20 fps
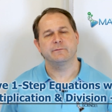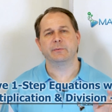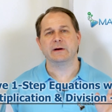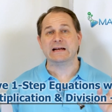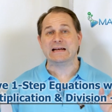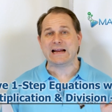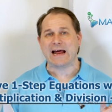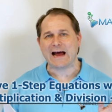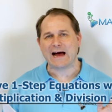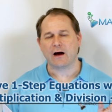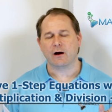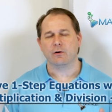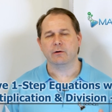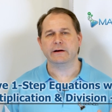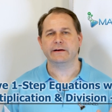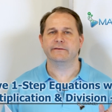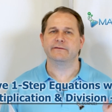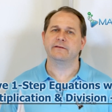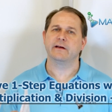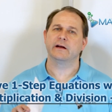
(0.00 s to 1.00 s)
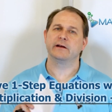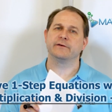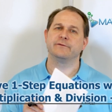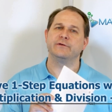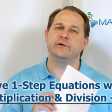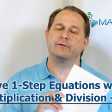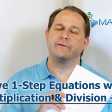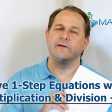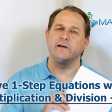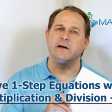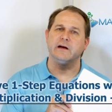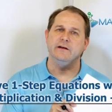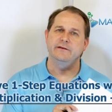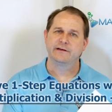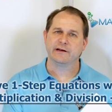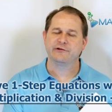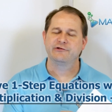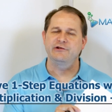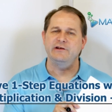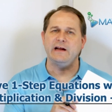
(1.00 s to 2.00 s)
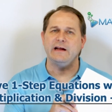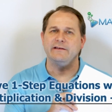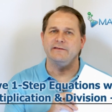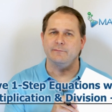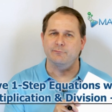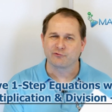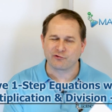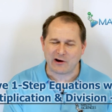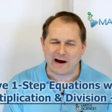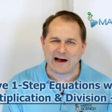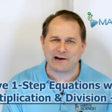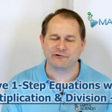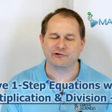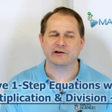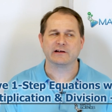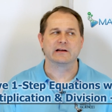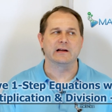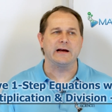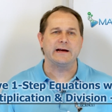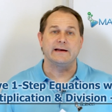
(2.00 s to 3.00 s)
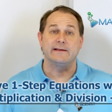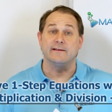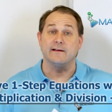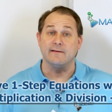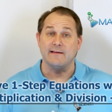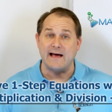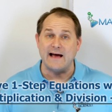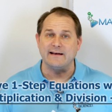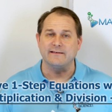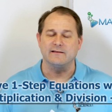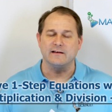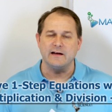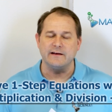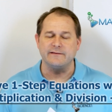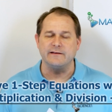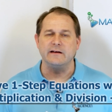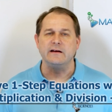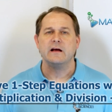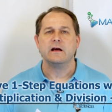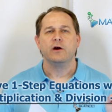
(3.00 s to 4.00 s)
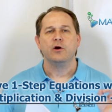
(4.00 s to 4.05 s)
but now instead of using addition and subtraction like in the last lesson,